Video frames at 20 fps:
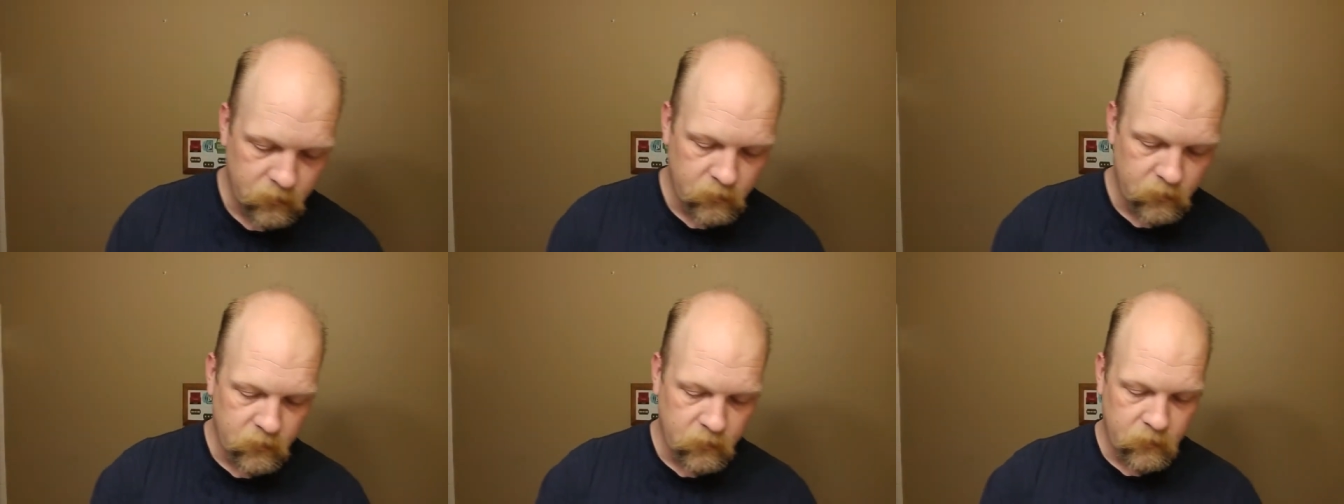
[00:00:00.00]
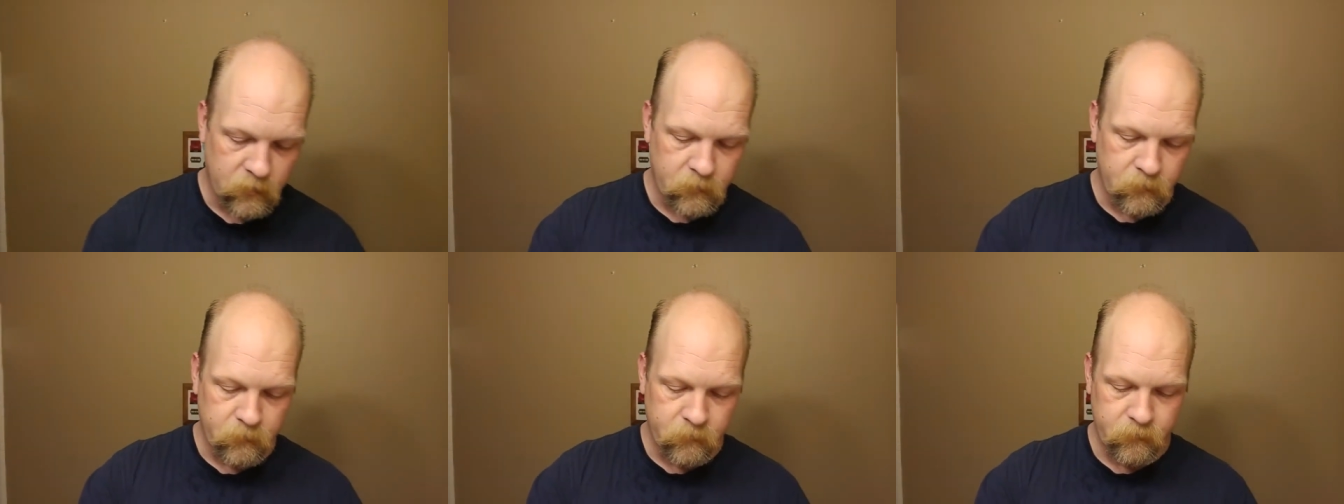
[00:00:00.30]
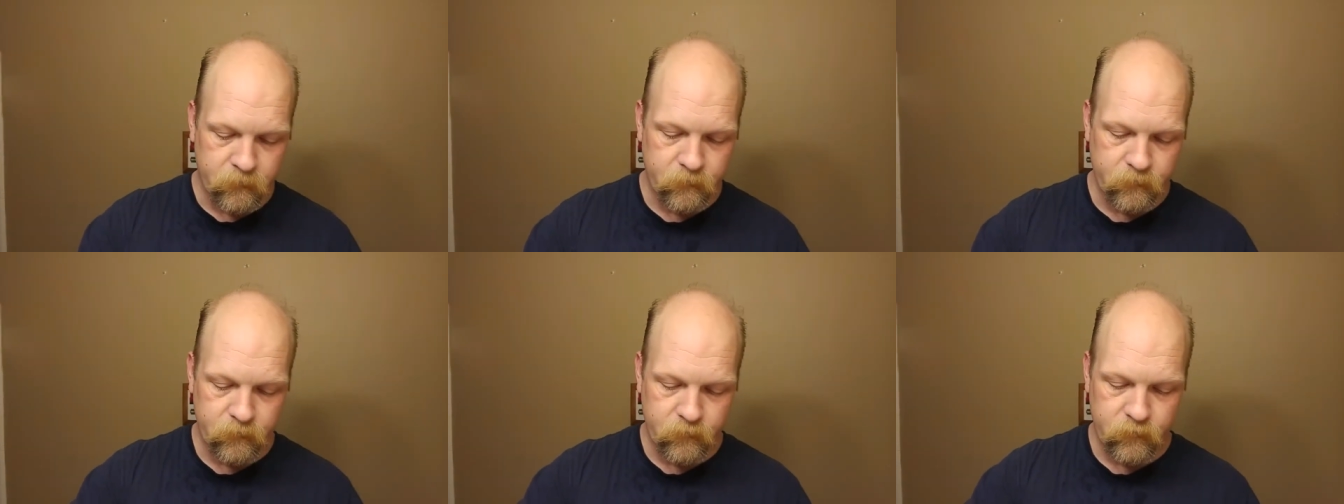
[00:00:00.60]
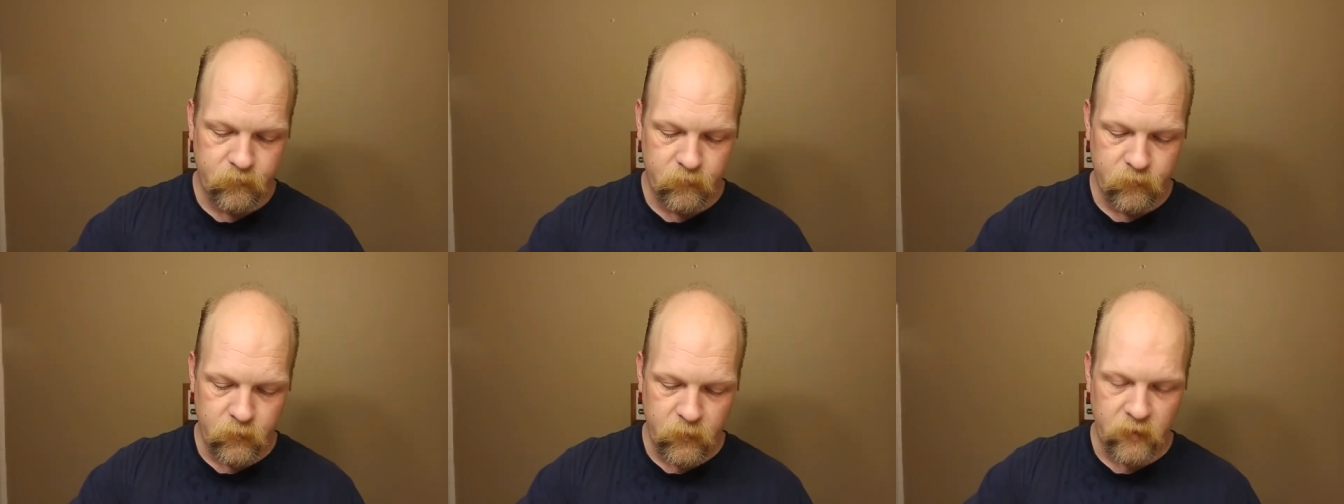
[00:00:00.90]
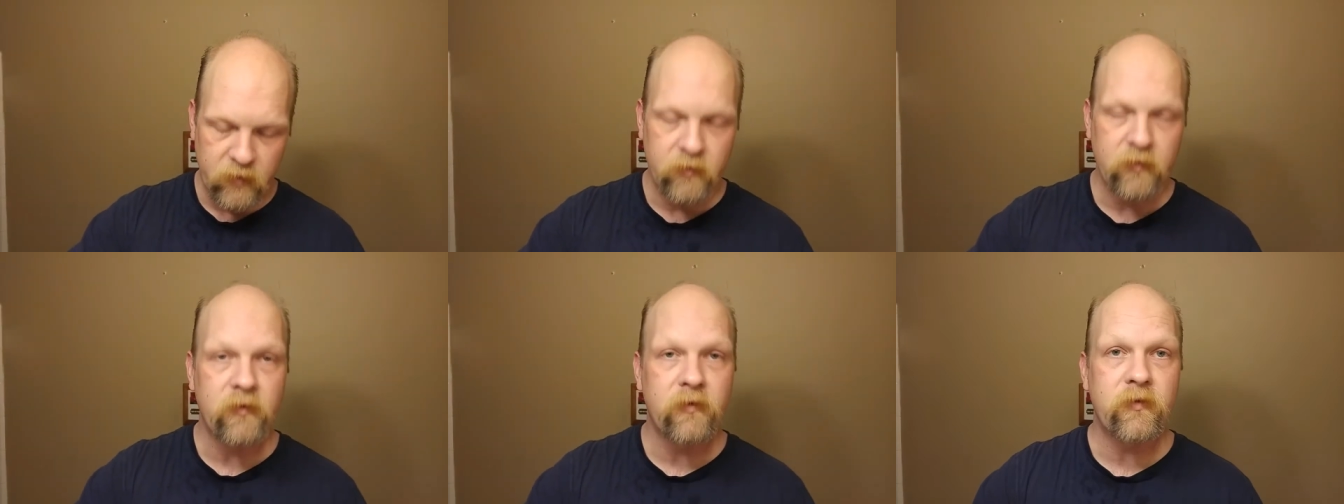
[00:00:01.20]
um,
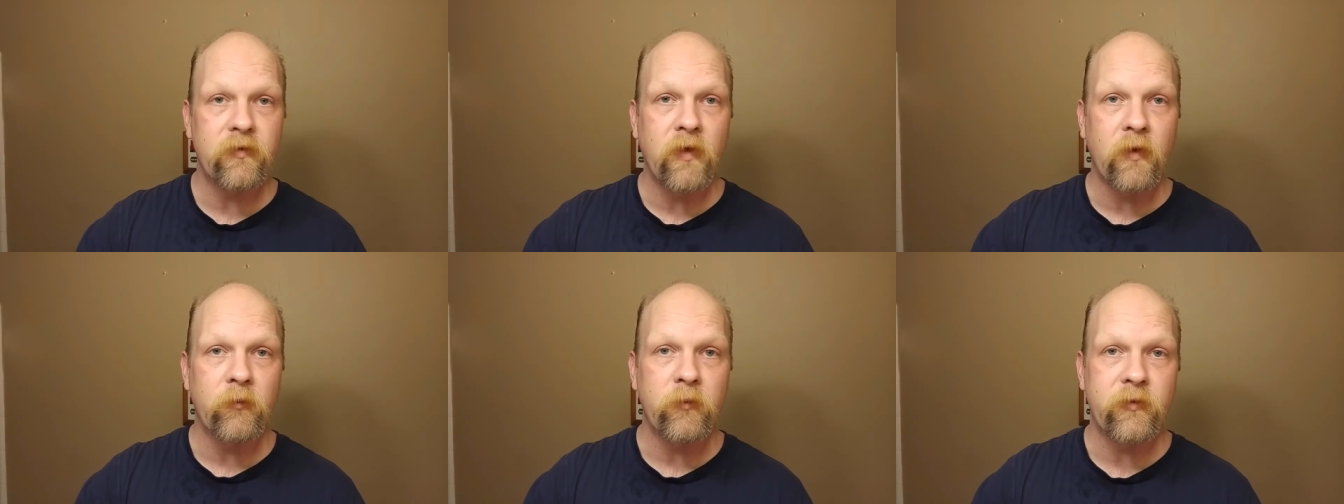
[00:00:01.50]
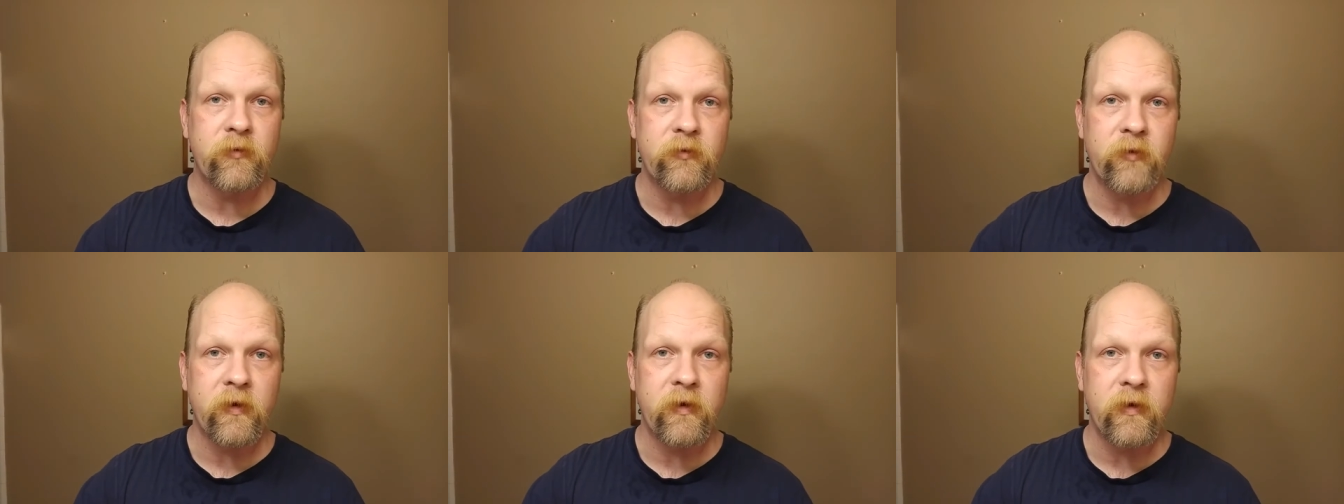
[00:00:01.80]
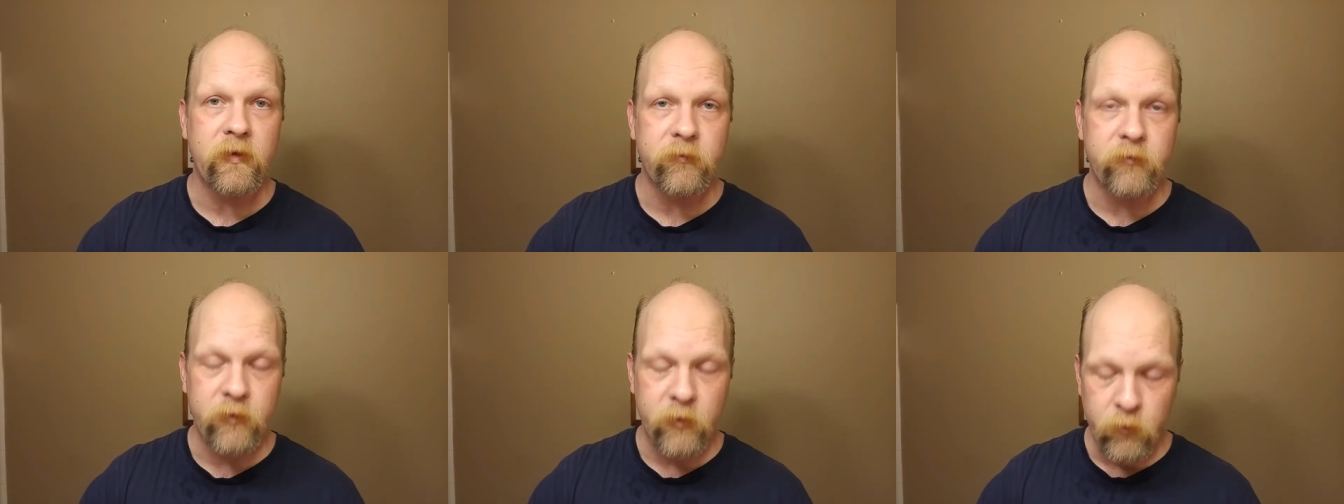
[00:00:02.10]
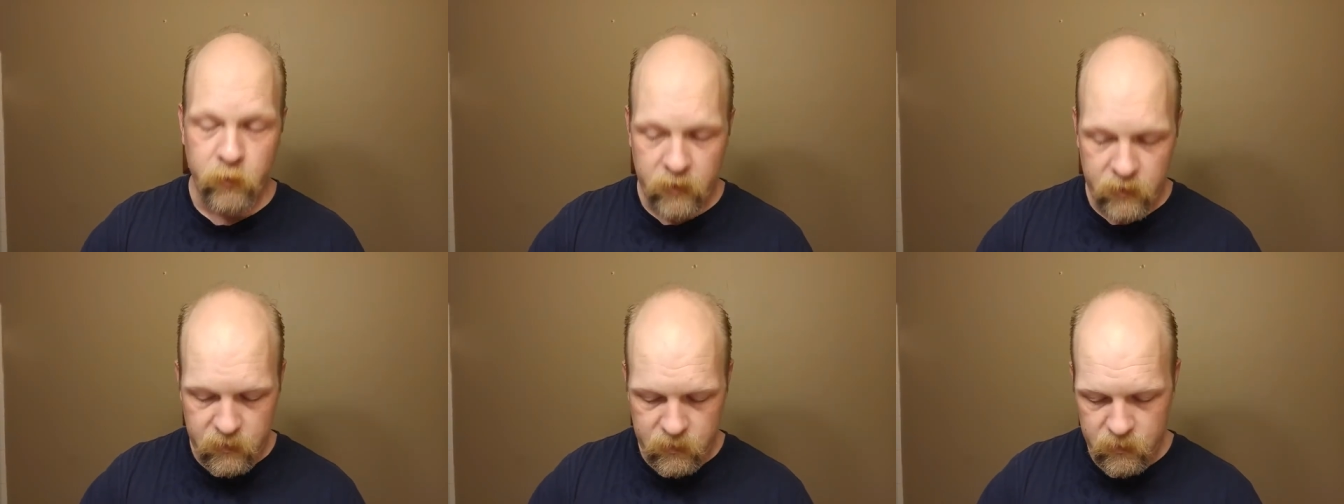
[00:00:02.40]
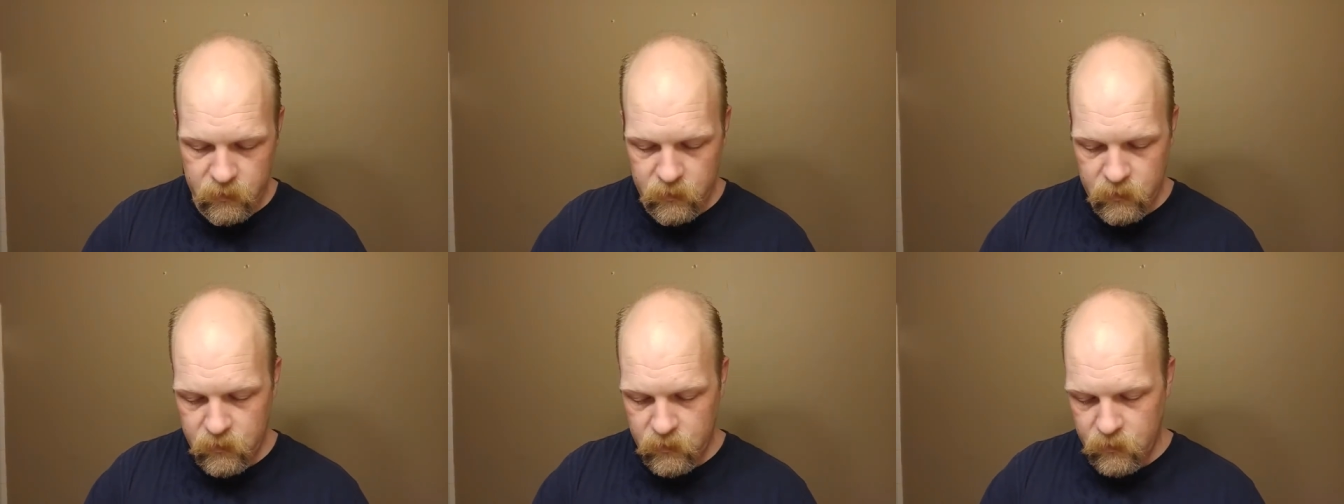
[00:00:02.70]
but it's not restrictive to it.